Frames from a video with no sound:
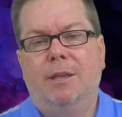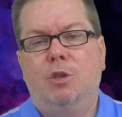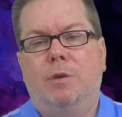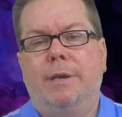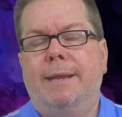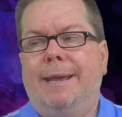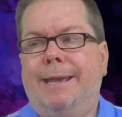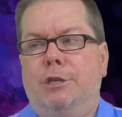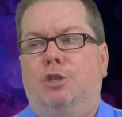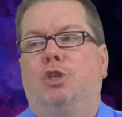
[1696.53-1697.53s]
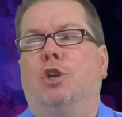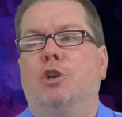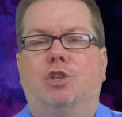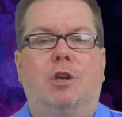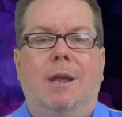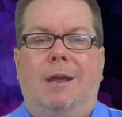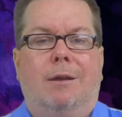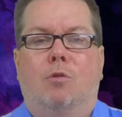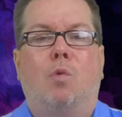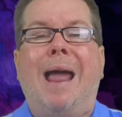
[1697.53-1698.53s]
You could, in a church,
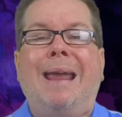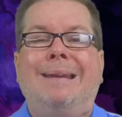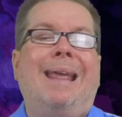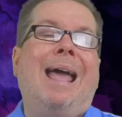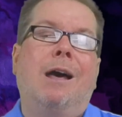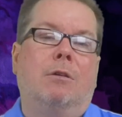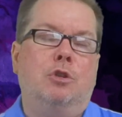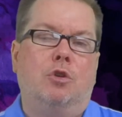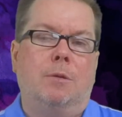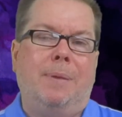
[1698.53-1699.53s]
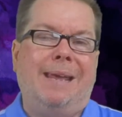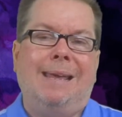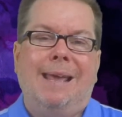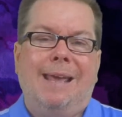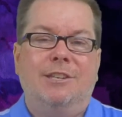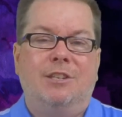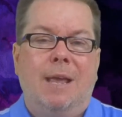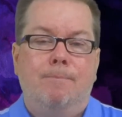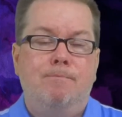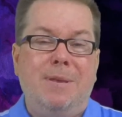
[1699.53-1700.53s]
grind down. You could be as
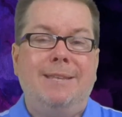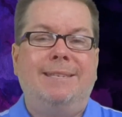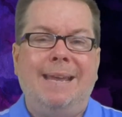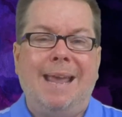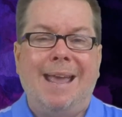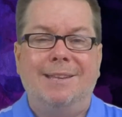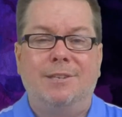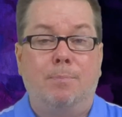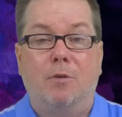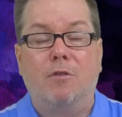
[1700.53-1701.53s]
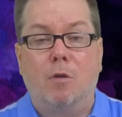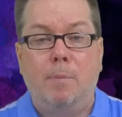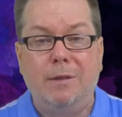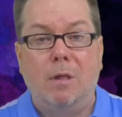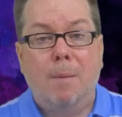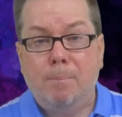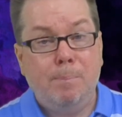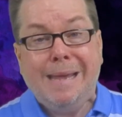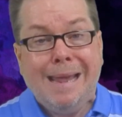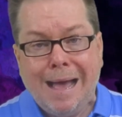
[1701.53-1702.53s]
busy as a proverbial
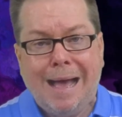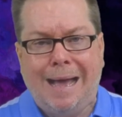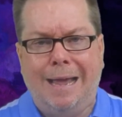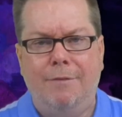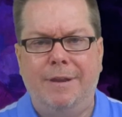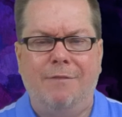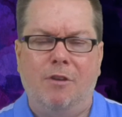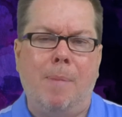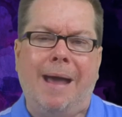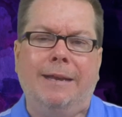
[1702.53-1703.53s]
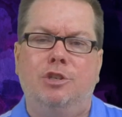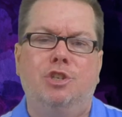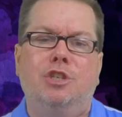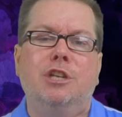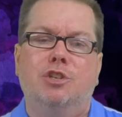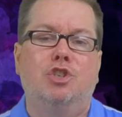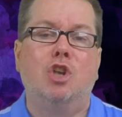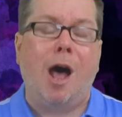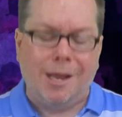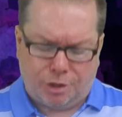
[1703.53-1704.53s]
beehive and everybody just
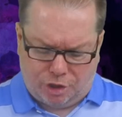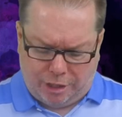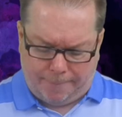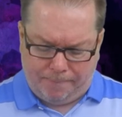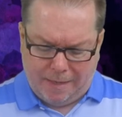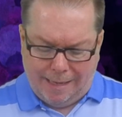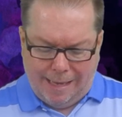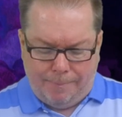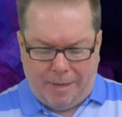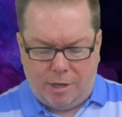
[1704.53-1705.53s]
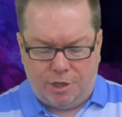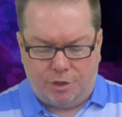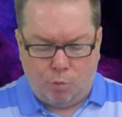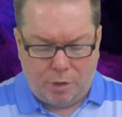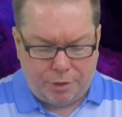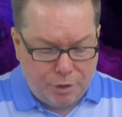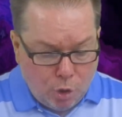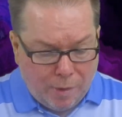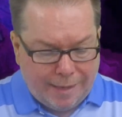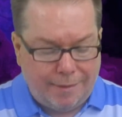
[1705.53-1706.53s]
exhausted because we're
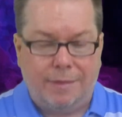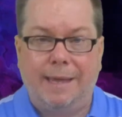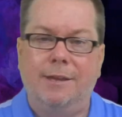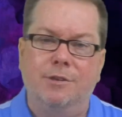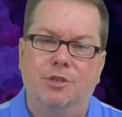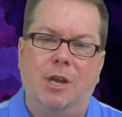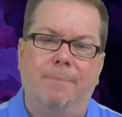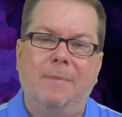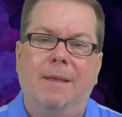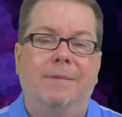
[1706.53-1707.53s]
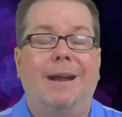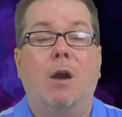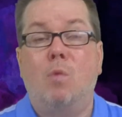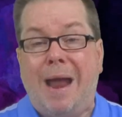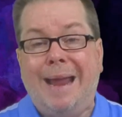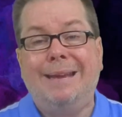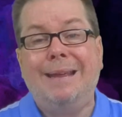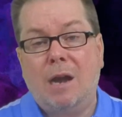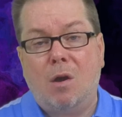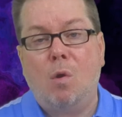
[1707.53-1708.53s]
doing things that are right
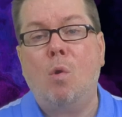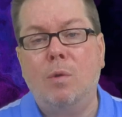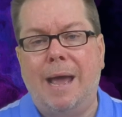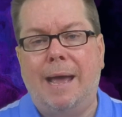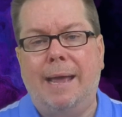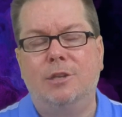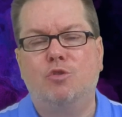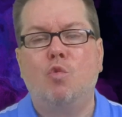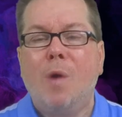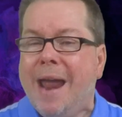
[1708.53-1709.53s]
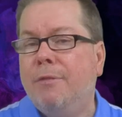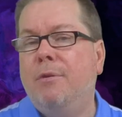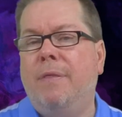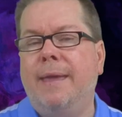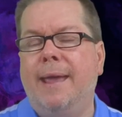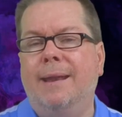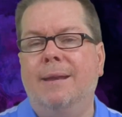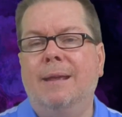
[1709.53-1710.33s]
in our own eyes rather than